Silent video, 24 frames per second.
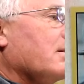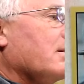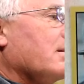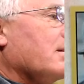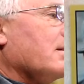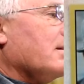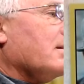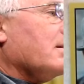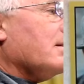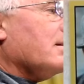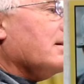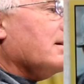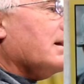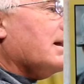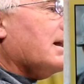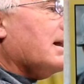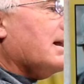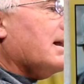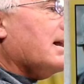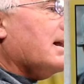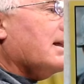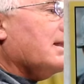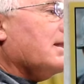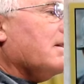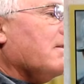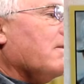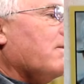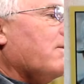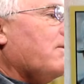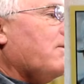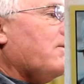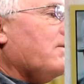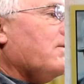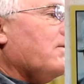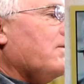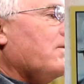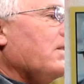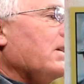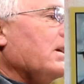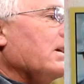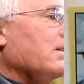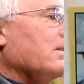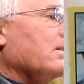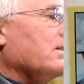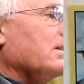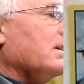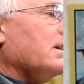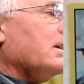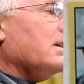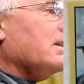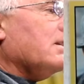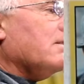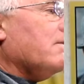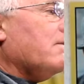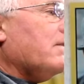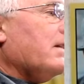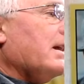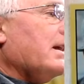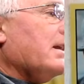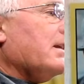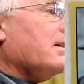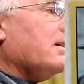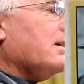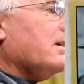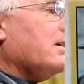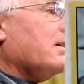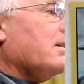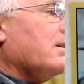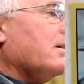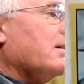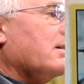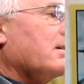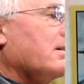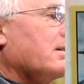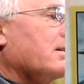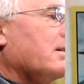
On the field innovator.